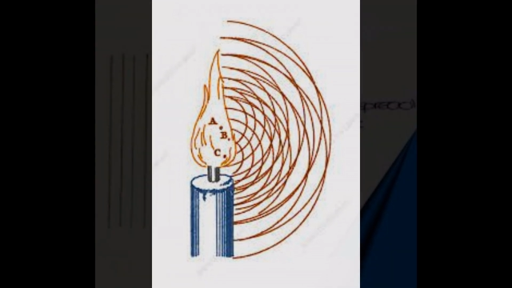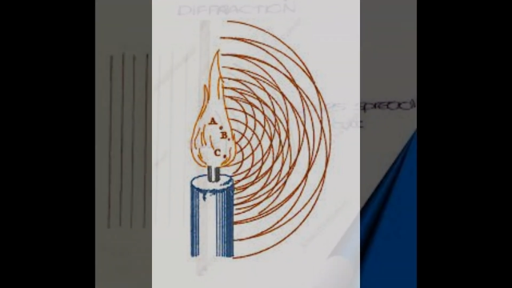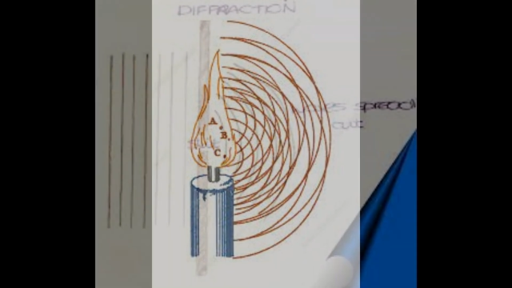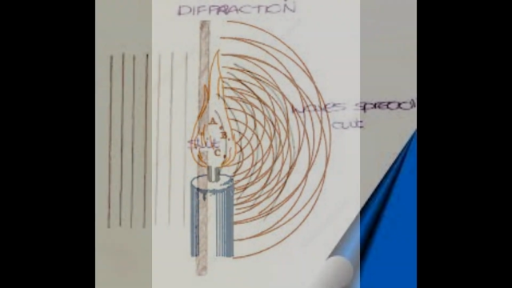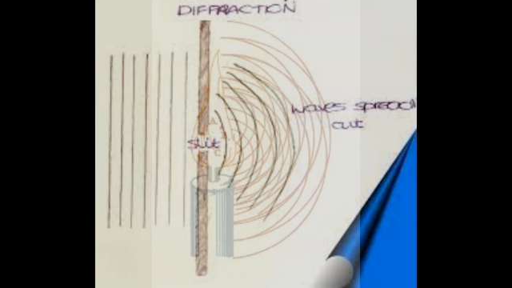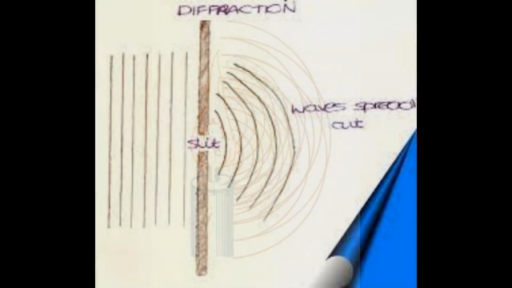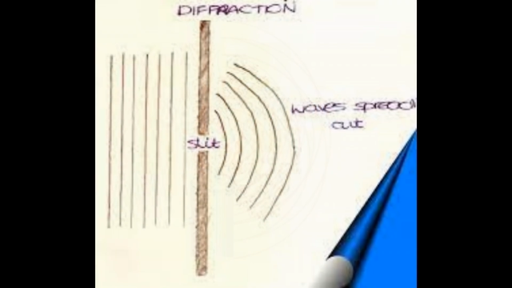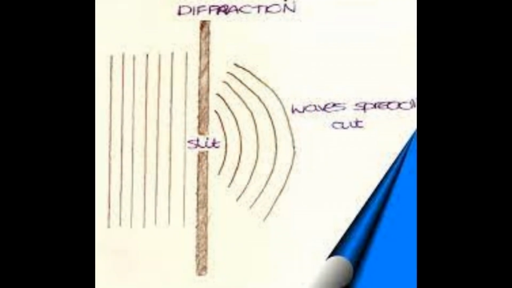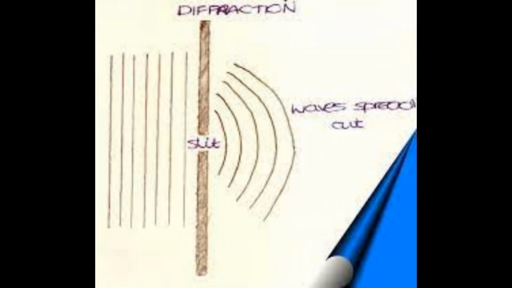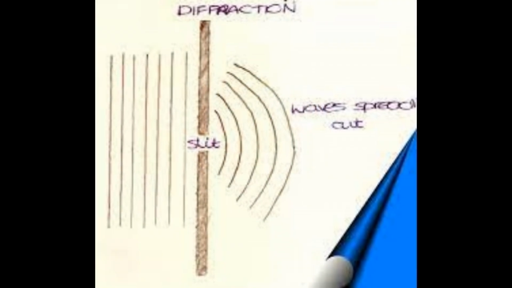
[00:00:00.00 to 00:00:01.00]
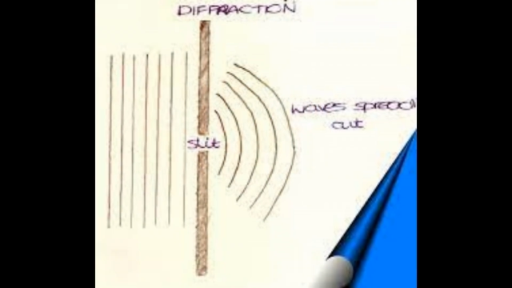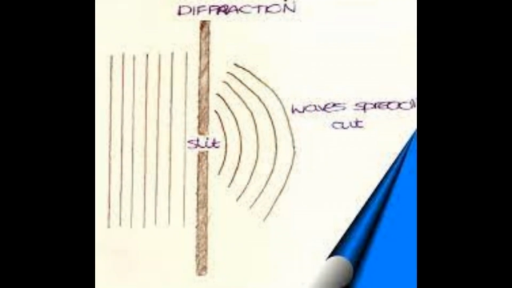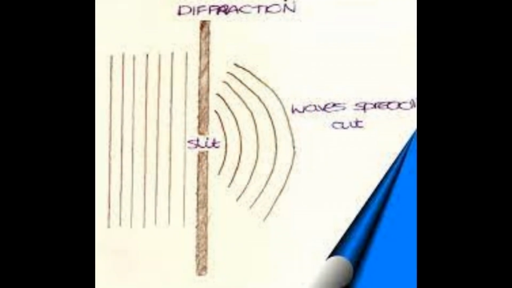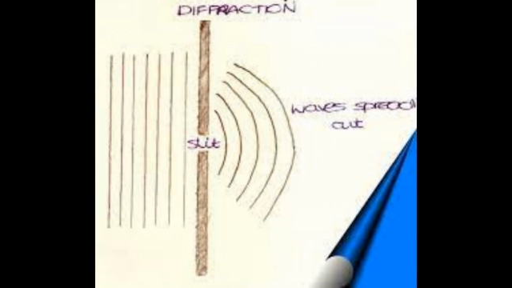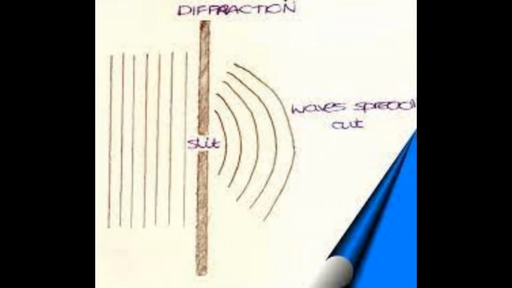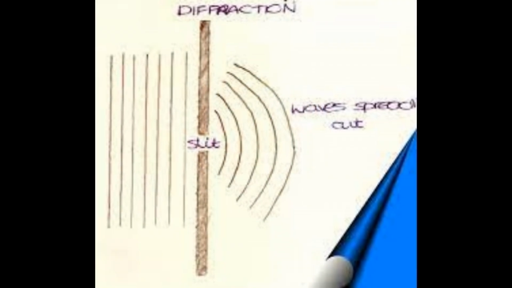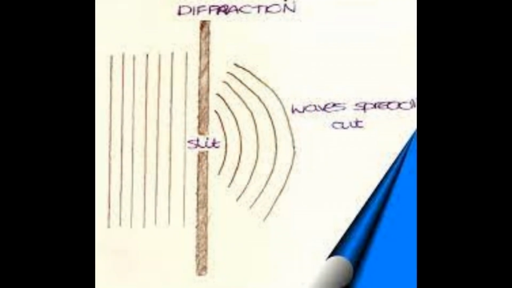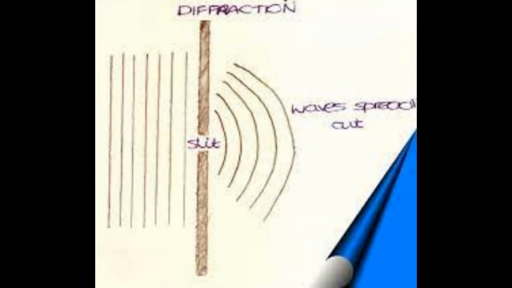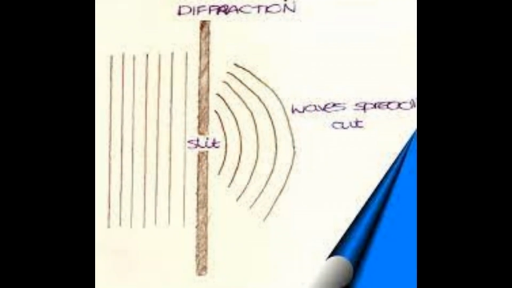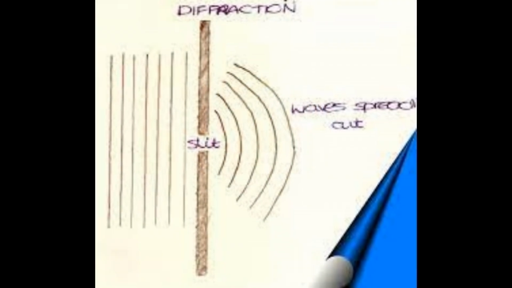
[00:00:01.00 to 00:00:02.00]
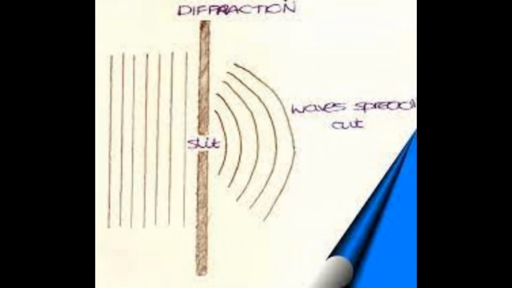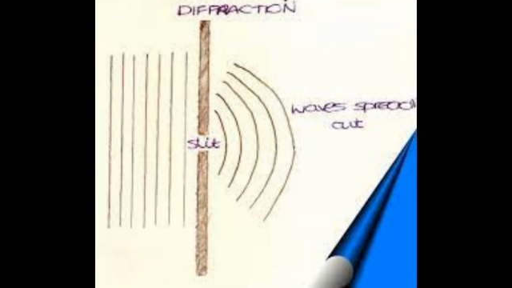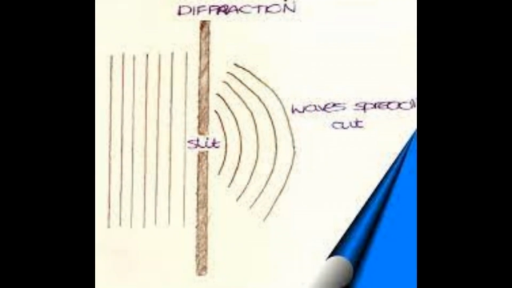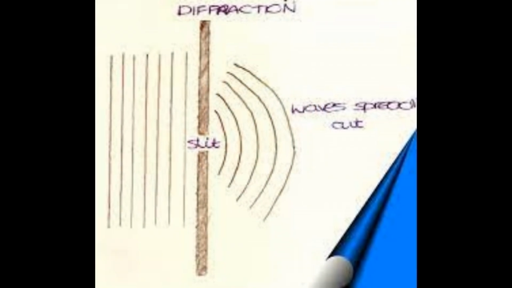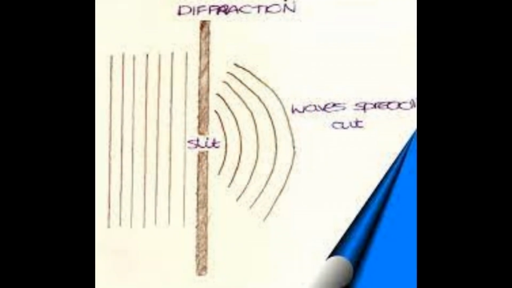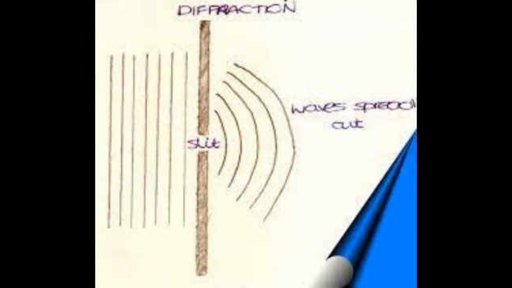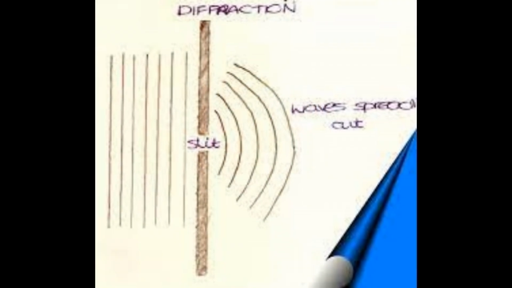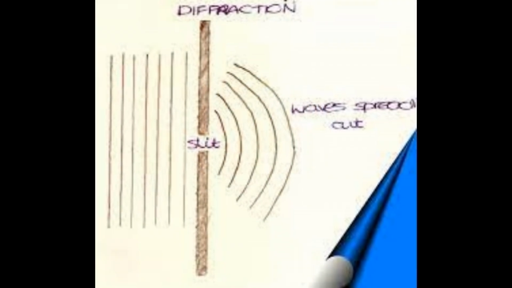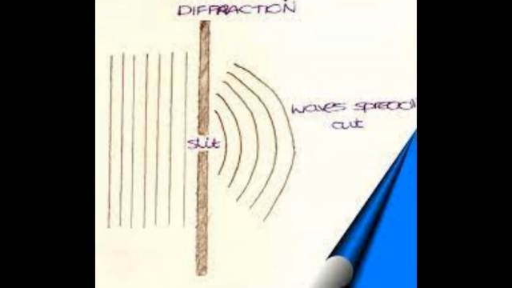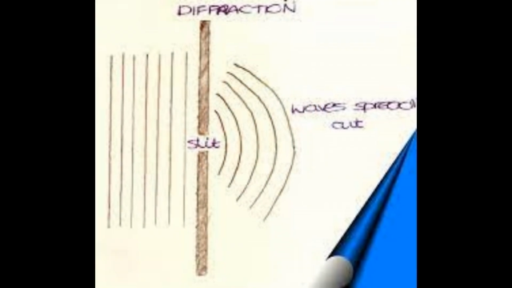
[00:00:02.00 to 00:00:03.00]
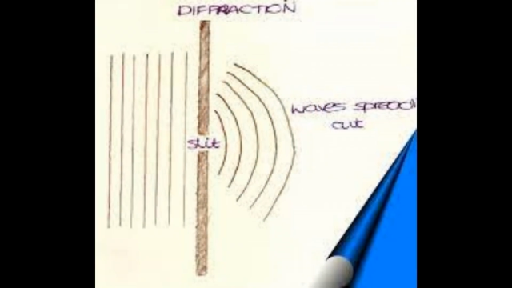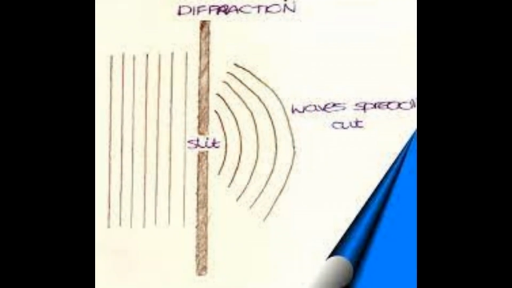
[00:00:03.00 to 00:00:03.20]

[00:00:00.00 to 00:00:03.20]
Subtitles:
[unreadable: no face in view]